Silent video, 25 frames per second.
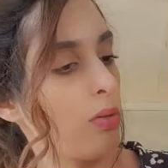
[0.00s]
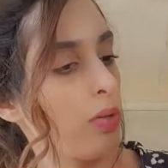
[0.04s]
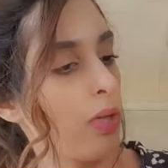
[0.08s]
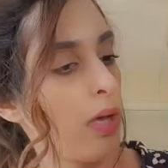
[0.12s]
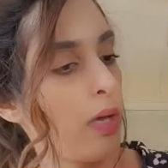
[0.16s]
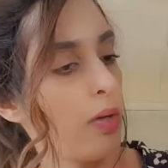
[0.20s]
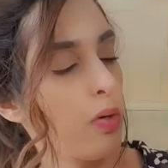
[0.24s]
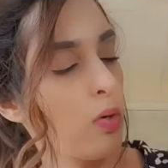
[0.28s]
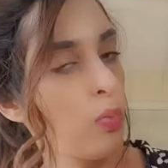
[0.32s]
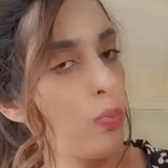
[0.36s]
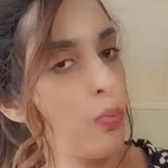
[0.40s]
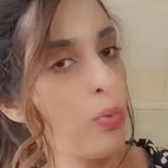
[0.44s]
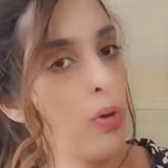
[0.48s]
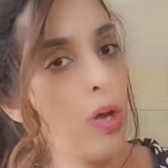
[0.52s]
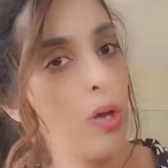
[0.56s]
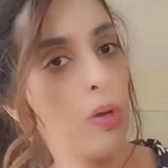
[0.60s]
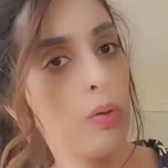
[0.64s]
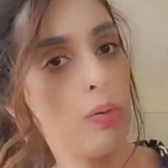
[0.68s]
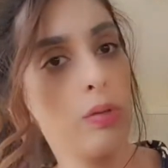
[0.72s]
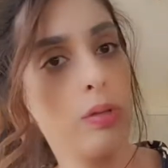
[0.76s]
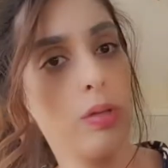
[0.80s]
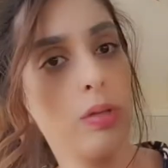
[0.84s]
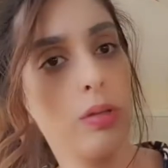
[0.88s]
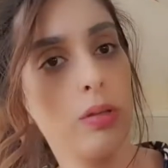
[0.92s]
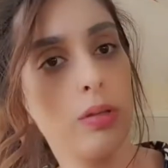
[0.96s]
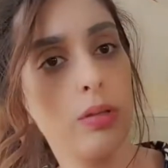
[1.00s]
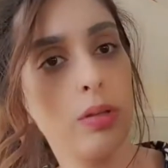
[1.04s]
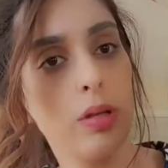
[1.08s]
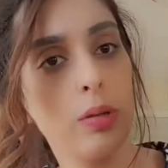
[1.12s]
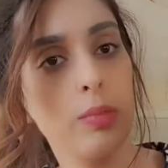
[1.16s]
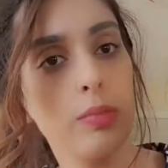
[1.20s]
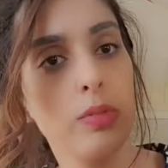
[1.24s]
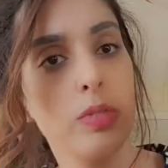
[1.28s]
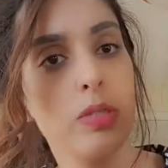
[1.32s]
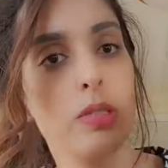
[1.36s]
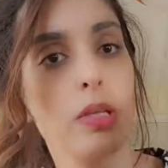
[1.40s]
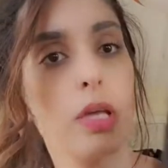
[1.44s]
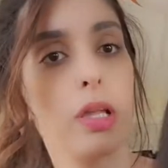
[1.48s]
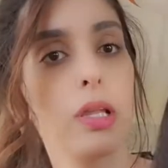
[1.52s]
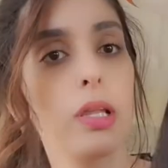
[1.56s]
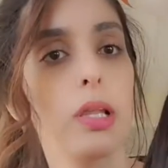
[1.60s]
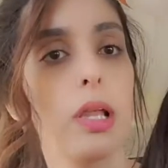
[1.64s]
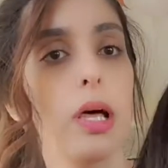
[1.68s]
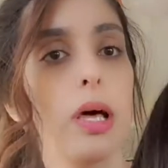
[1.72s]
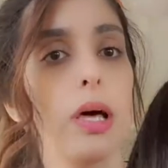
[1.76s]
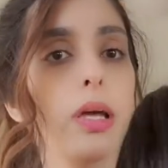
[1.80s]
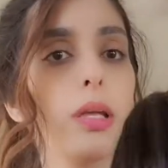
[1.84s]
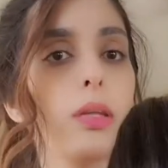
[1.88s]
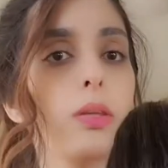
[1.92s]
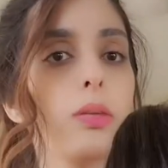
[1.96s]
lighter brown in some
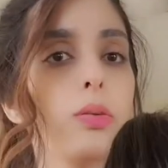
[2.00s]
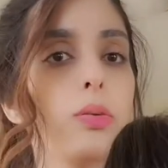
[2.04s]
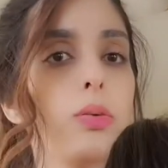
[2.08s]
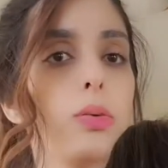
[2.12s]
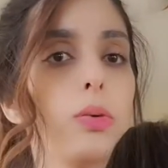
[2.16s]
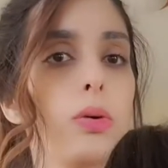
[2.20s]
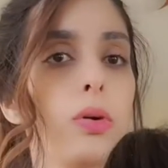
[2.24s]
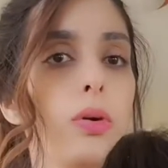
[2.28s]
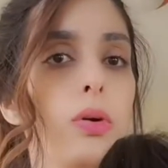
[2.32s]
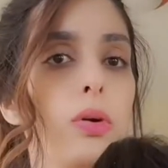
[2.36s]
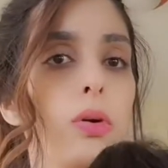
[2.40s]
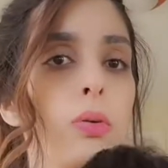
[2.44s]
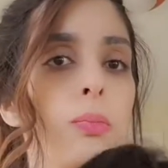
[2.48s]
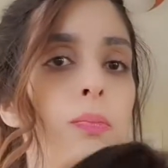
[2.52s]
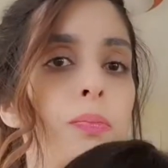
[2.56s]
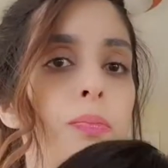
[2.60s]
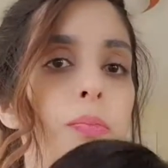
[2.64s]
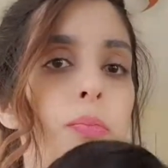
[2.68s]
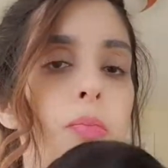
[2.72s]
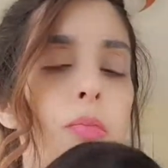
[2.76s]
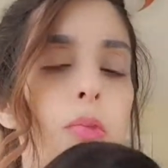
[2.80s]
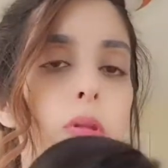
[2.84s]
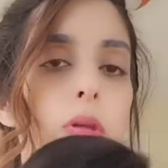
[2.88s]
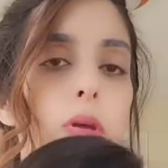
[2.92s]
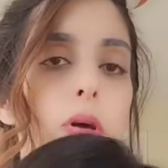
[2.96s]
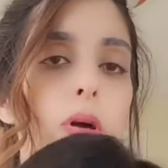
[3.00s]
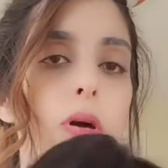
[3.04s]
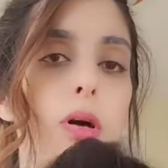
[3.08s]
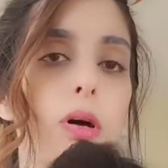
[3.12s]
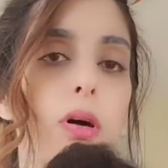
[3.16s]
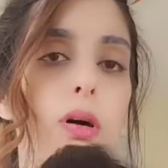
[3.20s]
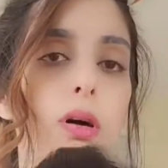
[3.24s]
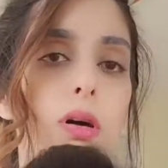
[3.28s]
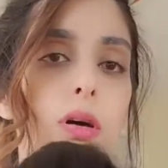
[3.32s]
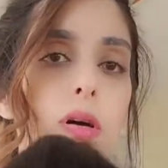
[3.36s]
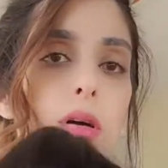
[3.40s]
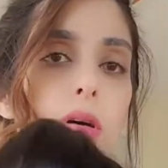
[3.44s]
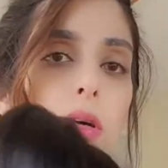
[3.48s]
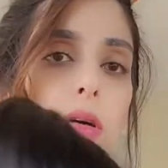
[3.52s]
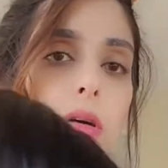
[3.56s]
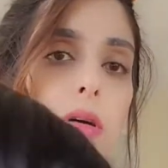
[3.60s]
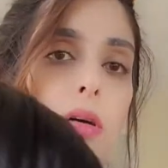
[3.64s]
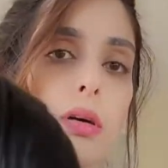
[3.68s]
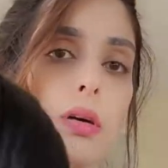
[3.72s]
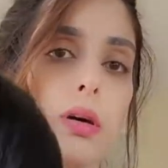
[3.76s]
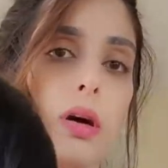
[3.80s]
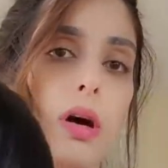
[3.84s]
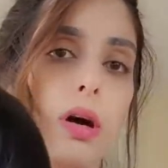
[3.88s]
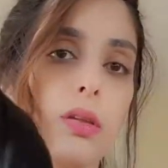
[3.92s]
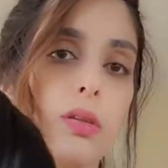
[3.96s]
sunlight or
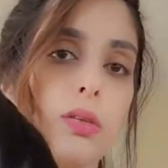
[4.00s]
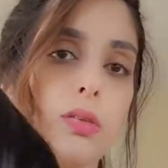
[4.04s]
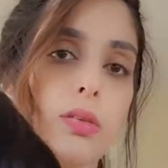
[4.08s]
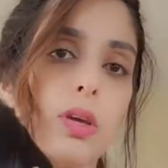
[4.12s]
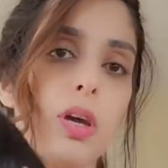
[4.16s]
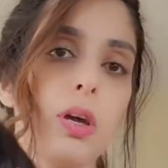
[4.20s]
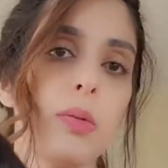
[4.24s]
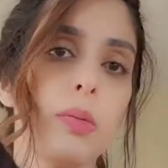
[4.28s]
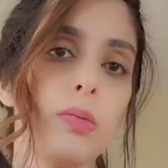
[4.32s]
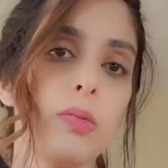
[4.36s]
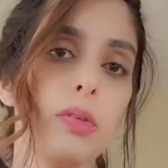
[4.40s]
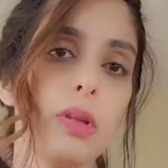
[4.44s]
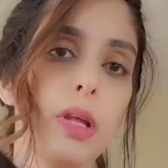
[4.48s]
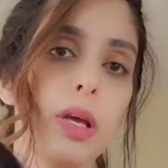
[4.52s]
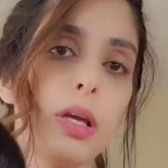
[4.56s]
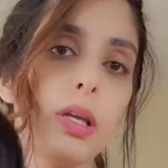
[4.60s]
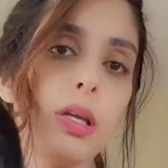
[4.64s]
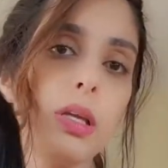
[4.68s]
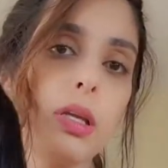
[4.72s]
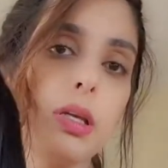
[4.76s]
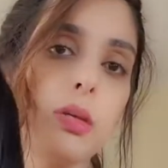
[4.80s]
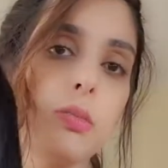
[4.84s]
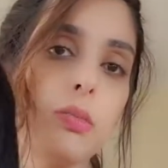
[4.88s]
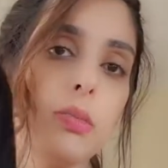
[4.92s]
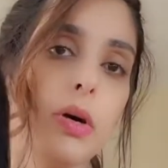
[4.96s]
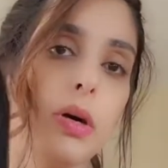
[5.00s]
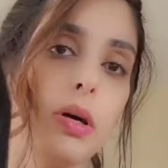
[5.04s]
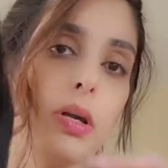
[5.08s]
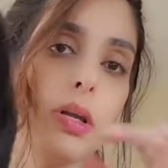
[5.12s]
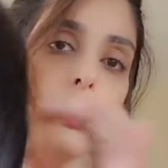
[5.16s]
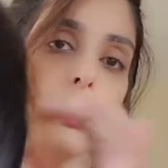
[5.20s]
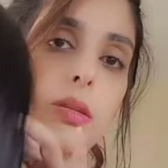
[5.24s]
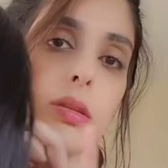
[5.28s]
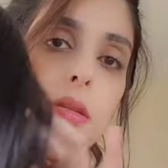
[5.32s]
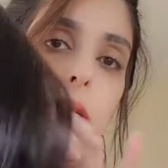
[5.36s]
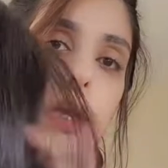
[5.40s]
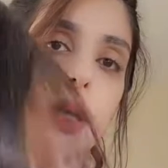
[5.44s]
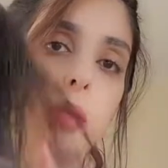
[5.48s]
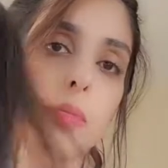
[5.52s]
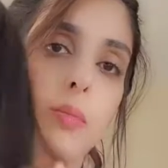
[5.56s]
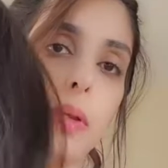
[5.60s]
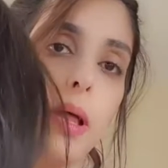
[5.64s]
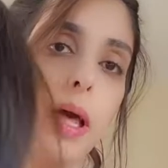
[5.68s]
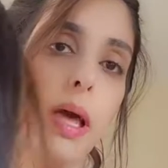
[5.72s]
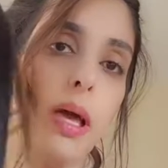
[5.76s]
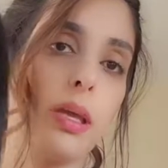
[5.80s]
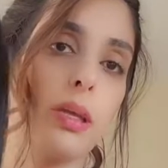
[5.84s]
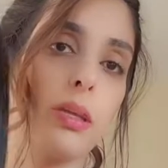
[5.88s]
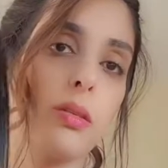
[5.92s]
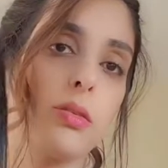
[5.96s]
other type of lighting, but it's not
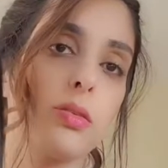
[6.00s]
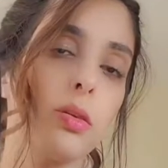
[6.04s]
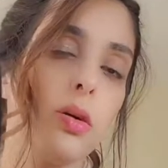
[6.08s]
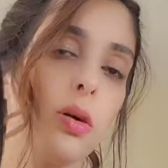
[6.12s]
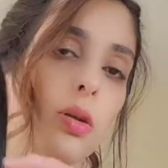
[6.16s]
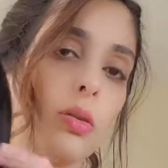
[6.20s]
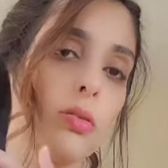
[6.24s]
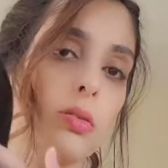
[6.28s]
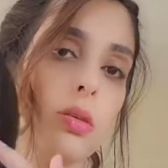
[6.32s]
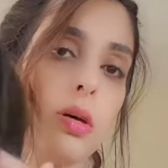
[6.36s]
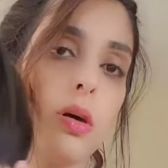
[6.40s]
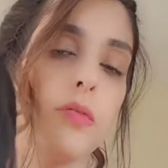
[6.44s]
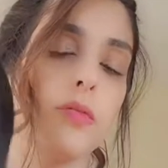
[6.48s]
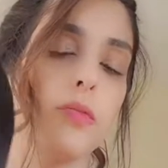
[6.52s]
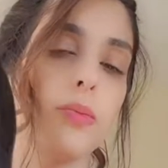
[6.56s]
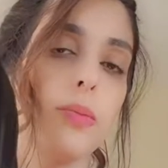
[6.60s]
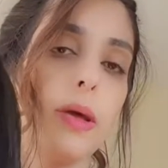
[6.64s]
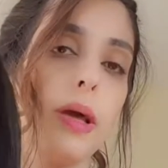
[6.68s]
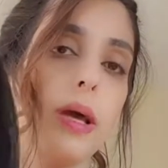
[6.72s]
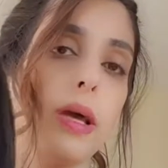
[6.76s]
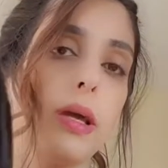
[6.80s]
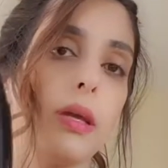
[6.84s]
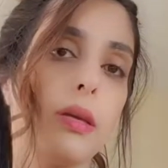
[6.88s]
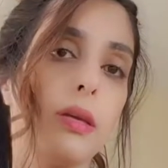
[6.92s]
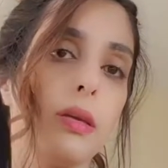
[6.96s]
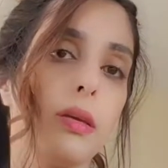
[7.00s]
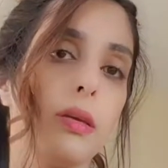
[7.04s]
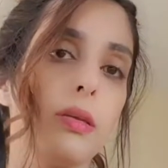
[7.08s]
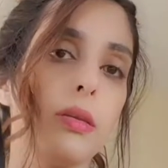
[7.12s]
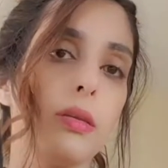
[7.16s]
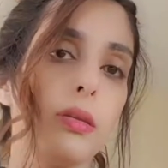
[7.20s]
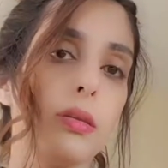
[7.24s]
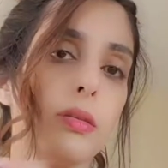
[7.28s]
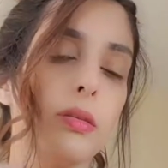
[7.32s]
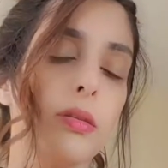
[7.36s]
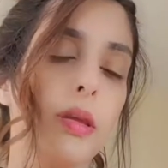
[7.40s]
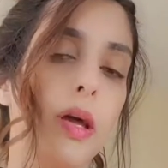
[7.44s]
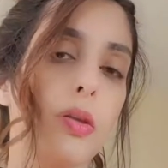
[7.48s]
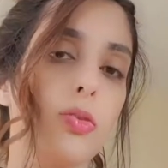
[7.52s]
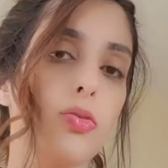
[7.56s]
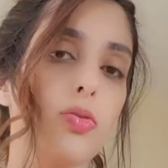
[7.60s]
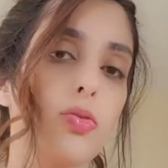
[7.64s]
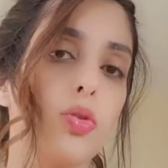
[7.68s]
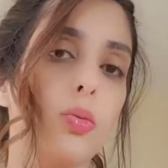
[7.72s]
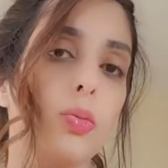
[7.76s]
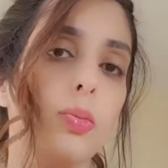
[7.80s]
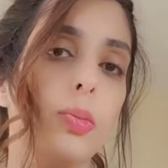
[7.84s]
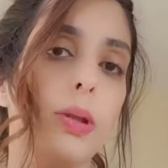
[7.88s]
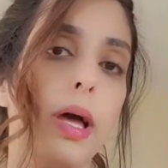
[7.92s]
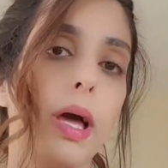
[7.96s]
black. It's called soft black,
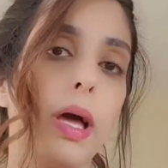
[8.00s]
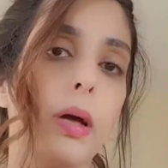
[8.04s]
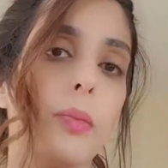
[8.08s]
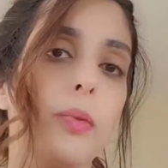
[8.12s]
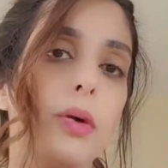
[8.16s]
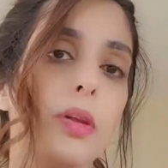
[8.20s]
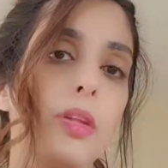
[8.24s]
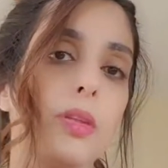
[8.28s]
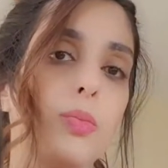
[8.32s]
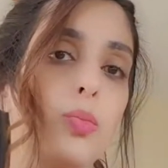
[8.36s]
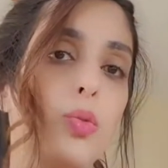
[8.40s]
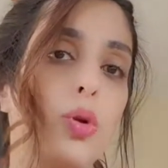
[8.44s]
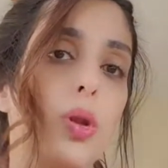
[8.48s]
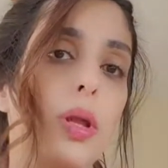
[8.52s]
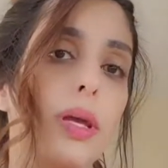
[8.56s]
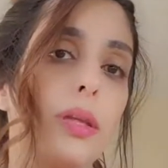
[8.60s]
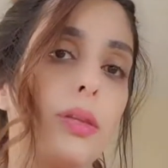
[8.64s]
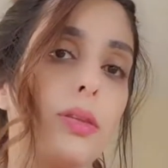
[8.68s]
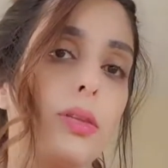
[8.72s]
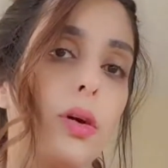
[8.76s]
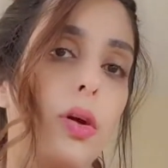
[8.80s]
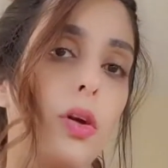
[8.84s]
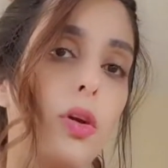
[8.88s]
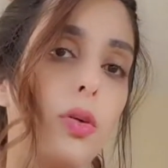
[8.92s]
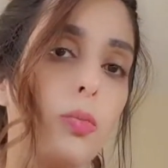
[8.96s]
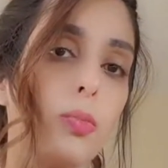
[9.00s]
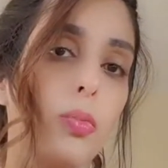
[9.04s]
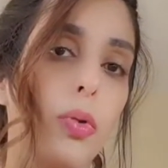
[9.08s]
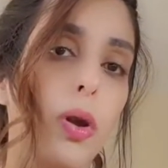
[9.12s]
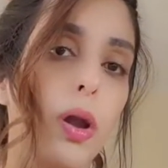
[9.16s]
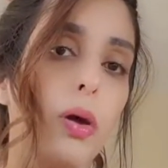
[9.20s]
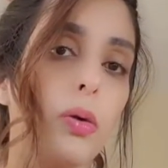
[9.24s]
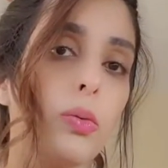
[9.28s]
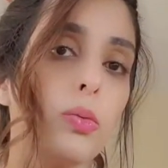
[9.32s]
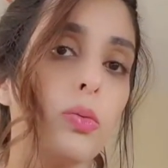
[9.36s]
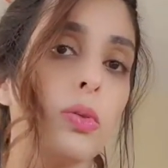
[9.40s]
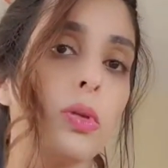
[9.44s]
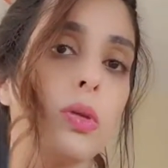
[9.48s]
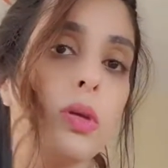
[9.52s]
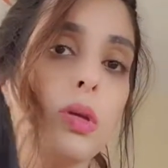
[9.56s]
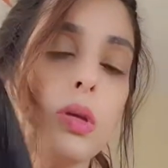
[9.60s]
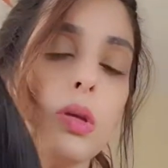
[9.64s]
natural black, but it's more like a dark brown.